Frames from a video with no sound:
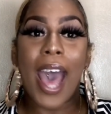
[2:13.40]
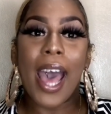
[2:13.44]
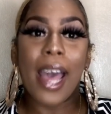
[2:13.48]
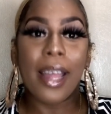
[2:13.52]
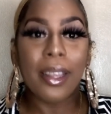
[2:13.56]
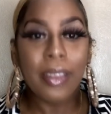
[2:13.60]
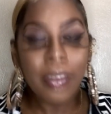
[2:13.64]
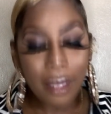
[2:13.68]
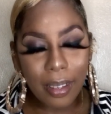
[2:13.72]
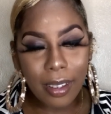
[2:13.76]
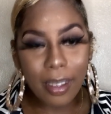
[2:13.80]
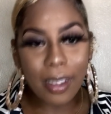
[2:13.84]

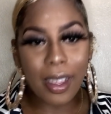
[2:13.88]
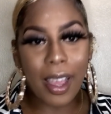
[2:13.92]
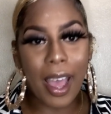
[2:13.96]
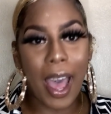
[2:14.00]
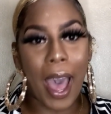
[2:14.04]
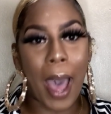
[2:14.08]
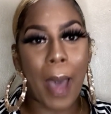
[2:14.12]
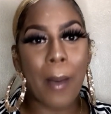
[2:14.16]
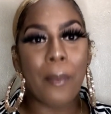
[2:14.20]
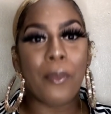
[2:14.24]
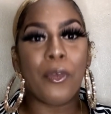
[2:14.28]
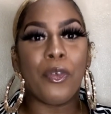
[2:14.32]
and
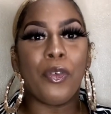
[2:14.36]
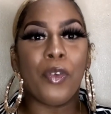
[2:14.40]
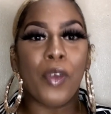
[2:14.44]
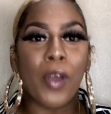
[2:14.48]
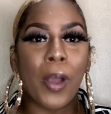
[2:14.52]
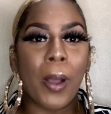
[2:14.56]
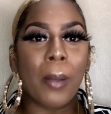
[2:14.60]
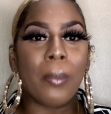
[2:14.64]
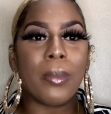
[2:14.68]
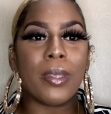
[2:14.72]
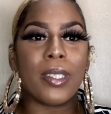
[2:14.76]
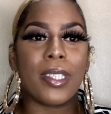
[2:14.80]
i'm
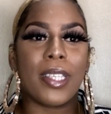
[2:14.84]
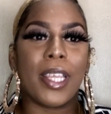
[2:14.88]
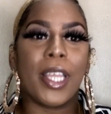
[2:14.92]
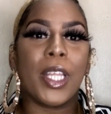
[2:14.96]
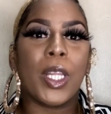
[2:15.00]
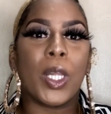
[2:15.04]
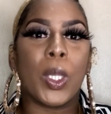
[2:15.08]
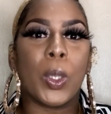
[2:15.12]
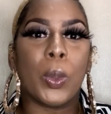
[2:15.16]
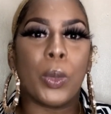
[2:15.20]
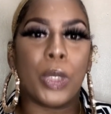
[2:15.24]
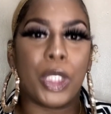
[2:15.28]
from
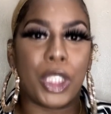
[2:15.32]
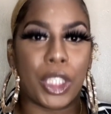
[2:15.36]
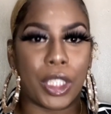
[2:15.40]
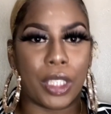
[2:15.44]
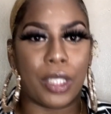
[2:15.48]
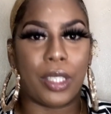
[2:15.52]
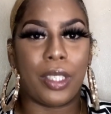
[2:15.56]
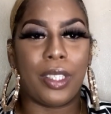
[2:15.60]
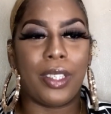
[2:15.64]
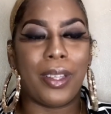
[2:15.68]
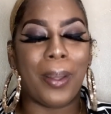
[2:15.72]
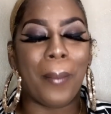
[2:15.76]
saint
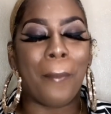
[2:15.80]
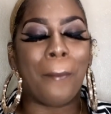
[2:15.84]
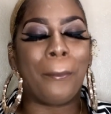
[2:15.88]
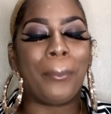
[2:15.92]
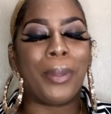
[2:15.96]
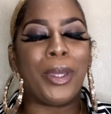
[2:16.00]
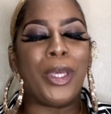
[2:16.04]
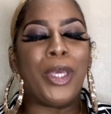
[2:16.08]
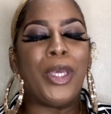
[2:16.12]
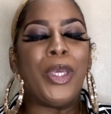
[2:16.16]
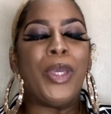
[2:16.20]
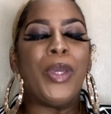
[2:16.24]
lucia the
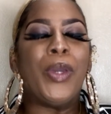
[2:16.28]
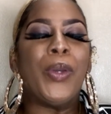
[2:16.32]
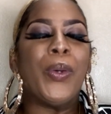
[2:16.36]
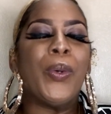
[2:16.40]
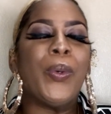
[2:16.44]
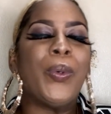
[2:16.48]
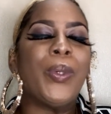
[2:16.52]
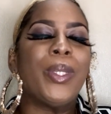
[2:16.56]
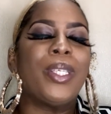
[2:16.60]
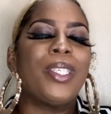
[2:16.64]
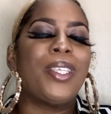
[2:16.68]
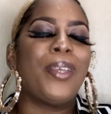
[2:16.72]

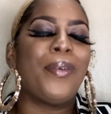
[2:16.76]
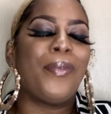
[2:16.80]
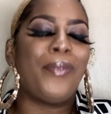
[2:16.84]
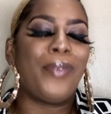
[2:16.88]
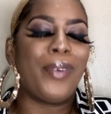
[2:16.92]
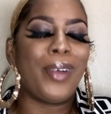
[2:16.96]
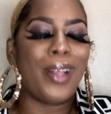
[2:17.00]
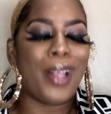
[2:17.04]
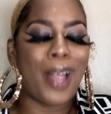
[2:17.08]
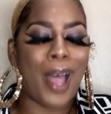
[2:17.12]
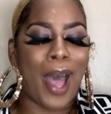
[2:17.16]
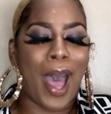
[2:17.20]

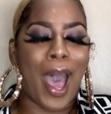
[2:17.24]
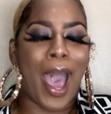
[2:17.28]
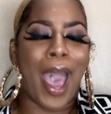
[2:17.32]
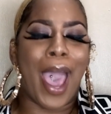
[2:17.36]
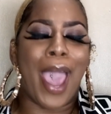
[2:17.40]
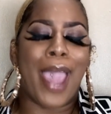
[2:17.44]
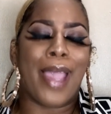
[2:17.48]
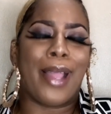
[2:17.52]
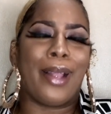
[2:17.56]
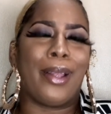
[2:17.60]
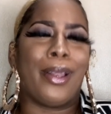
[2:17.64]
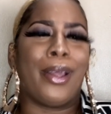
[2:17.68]
beautiful
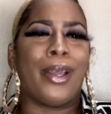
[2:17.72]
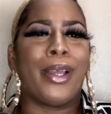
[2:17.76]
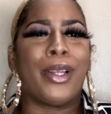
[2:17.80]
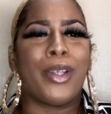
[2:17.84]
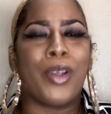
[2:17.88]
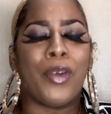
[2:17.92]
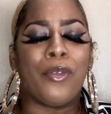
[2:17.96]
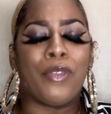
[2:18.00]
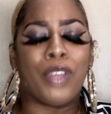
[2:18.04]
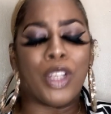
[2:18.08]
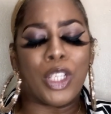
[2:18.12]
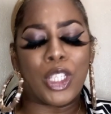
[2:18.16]

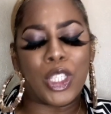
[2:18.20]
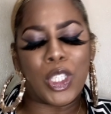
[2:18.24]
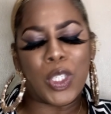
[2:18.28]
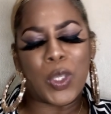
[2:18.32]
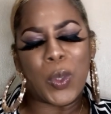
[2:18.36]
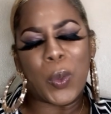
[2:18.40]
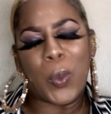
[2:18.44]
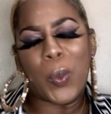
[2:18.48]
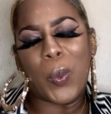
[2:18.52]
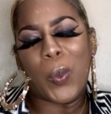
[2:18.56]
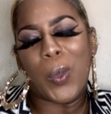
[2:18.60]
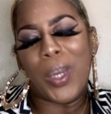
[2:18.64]
island of the
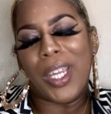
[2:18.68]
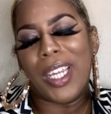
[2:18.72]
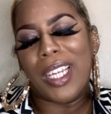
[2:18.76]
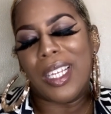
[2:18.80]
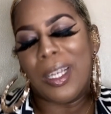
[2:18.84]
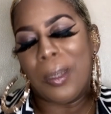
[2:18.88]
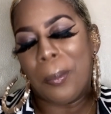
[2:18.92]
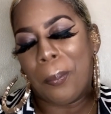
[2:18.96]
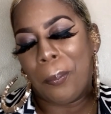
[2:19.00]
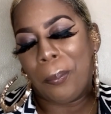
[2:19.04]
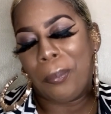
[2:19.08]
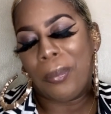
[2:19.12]
twin
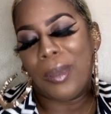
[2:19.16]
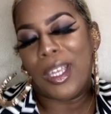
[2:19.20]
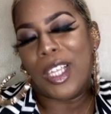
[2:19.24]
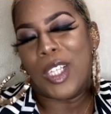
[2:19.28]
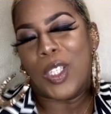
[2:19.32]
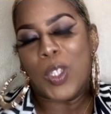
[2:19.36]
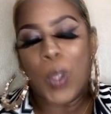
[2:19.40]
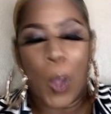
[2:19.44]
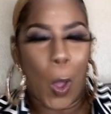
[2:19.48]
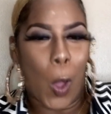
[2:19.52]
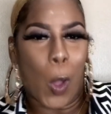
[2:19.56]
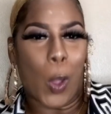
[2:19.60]

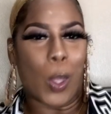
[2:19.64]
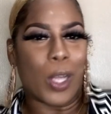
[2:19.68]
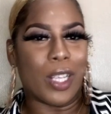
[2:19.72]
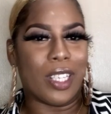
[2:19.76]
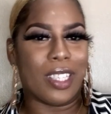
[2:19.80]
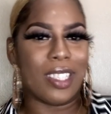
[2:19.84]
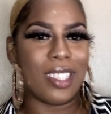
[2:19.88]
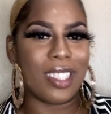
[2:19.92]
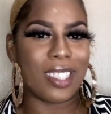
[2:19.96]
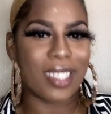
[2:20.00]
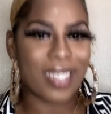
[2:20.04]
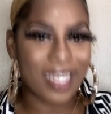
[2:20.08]

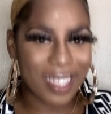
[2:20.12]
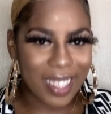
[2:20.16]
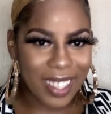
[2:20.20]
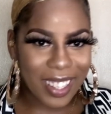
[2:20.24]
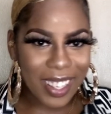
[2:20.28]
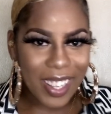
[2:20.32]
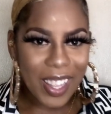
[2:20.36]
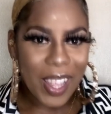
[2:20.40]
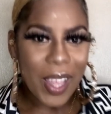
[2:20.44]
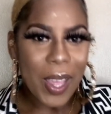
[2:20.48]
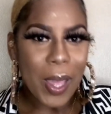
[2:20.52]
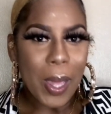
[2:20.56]
pitons
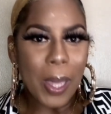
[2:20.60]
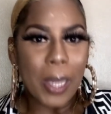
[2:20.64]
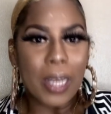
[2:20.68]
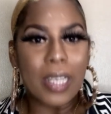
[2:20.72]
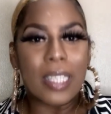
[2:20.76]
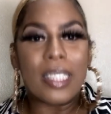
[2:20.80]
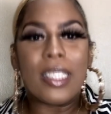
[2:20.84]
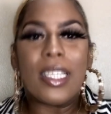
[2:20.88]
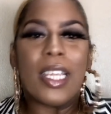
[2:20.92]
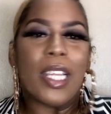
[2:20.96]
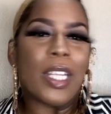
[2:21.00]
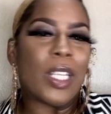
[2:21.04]

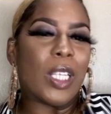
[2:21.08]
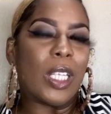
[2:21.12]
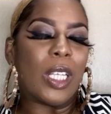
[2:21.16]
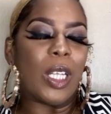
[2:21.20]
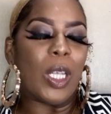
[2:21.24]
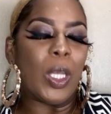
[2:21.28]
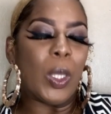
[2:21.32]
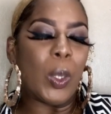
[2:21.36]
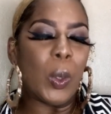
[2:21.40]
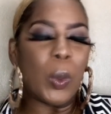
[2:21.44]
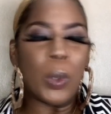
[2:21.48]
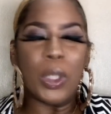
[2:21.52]
saint
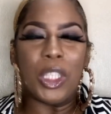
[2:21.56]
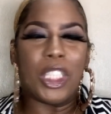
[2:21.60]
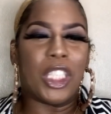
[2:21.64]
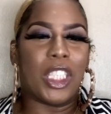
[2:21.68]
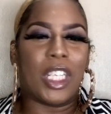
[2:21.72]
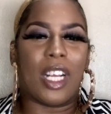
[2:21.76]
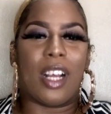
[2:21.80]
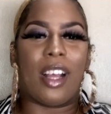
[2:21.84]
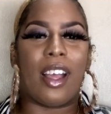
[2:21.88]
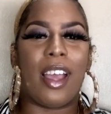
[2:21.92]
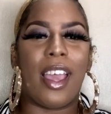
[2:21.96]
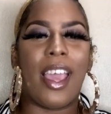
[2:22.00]

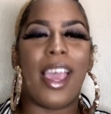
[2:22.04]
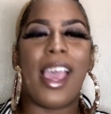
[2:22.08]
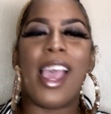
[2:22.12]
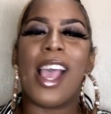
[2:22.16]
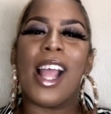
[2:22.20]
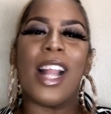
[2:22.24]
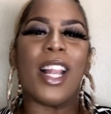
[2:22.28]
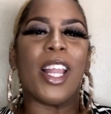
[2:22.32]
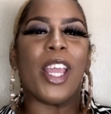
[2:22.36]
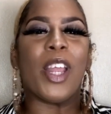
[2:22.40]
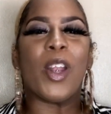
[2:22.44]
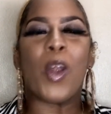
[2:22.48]
lucia
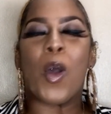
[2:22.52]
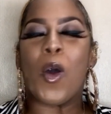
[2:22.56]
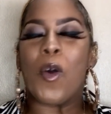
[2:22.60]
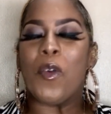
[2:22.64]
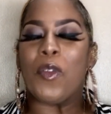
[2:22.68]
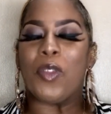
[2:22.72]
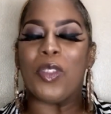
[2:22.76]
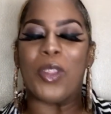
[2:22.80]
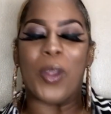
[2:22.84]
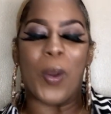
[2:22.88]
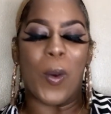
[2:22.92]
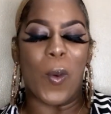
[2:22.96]
helen
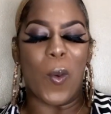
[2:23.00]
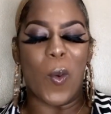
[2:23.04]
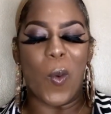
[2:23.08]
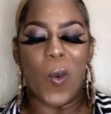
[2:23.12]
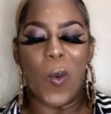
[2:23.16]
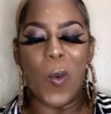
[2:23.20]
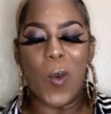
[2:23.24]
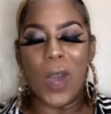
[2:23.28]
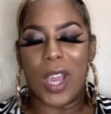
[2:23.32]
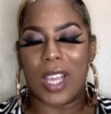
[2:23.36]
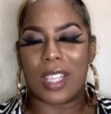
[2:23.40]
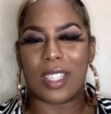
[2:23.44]
of the
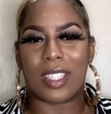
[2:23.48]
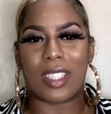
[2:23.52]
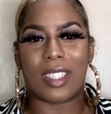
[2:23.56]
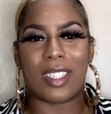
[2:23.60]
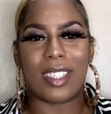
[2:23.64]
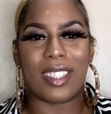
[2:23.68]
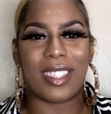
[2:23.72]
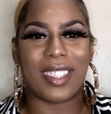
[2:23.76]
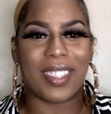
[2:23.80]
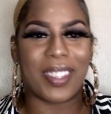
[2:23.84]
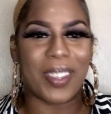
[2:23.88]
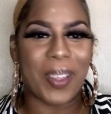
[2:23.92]

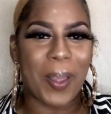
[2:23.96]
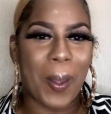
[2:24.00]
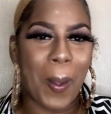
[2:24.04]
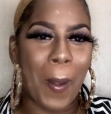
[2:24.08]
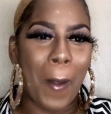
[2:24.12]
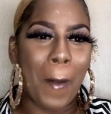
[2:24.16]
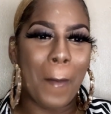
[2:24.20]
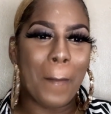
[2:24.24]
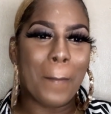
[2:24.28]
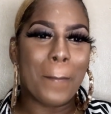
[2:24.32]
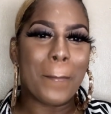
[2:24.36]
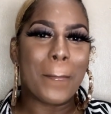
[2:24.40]
west
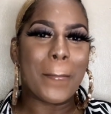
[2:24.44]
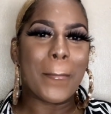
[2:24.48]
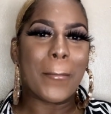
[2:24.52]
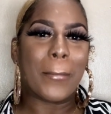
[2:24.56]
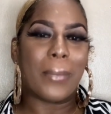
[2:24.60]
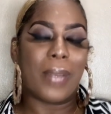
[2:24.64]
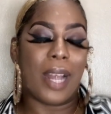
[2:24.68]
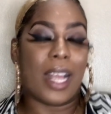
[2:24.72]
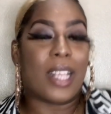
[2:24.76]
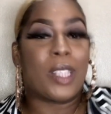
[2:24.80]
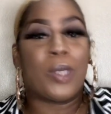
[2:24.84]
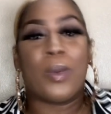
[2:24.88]

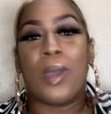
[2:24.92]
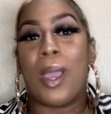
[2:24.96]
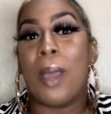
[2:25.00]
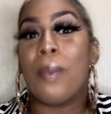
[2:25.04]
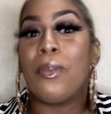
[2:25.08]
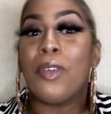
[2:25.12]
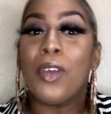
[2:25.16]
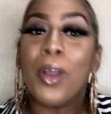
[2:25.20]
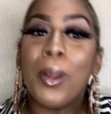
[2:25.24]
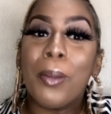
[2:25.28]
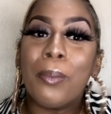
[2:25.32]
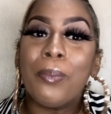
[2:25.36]
that's where
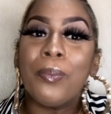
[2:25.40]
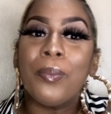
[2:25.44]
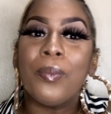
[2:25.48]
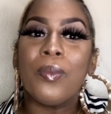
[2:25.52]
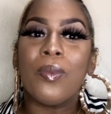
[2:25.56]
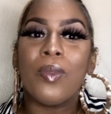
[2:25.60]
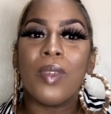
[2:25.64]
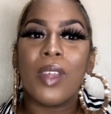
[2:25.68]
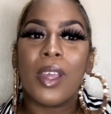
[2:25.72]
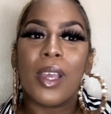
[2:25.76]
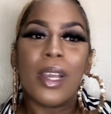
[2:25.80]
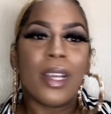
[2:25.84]
i'm from
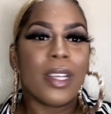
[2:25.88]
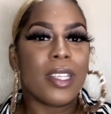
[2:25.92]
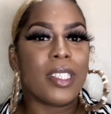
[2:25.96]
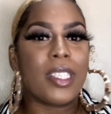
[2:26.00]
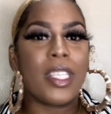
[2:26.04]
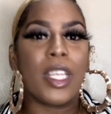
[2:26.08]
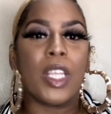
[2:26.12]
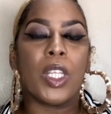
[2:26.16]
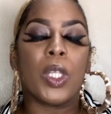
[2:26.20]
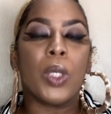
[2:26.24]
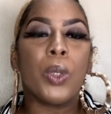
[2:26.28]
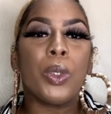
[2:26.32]

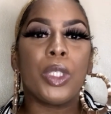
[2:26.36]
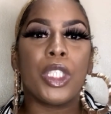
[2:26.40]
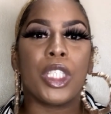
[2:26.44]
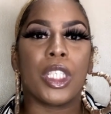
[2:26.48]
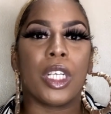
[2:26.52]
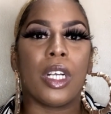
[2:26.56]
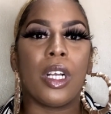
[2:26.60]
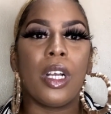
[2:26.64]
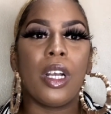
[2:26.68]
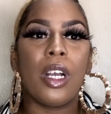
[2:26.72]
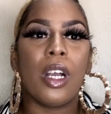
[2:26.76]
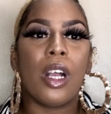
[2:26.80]
St.
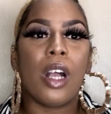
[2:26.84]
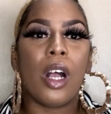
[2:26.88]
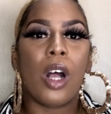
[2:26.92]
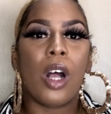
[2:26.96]
Lucia,